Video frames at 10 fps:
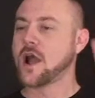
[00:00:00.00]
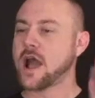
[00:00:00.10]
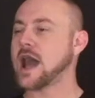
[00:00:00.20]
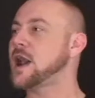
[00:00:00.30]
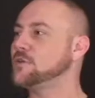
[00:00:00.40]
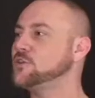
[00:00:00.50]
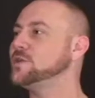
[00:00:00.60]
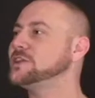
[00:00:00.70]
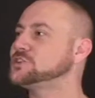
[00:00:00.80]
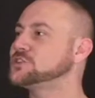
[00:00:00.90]
how do
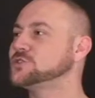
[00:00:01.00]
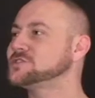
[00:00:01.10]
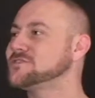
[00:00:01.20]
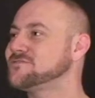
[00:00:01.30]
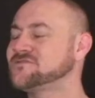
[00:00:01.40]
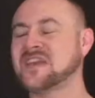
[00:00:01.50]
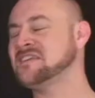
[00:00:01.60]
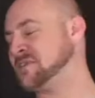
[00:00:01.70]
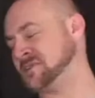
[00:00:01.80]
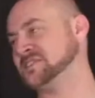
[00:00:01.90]
we choose a
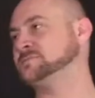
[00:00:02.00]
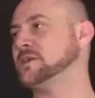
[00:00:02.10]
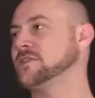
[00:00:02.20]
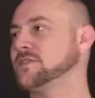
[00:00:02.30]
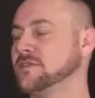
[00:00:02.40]
favorite this month?